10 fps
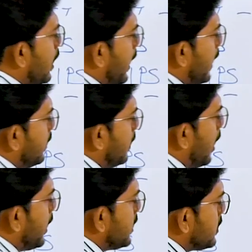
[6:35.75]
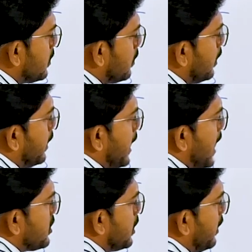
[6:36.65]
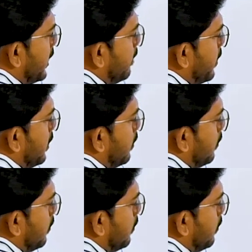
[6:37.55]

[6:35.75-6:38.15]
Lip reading: And third is national treatment.